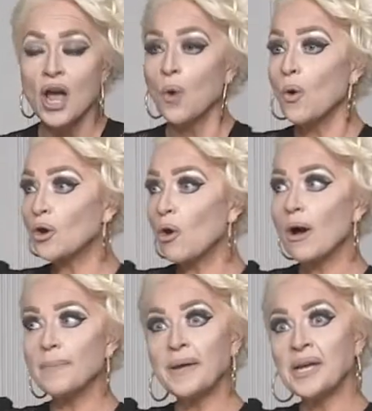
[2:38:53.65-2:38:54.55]
We'll go
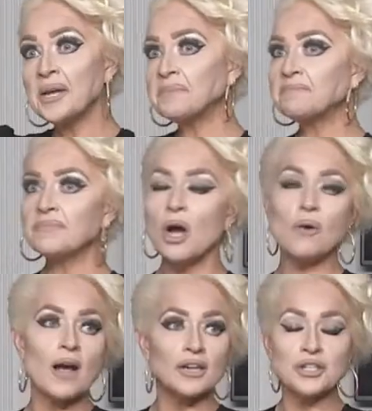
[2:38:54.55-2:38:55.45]
up in,
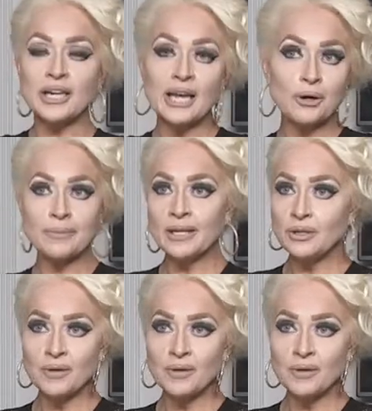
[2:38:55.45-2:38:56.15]
oh gosh, any increment.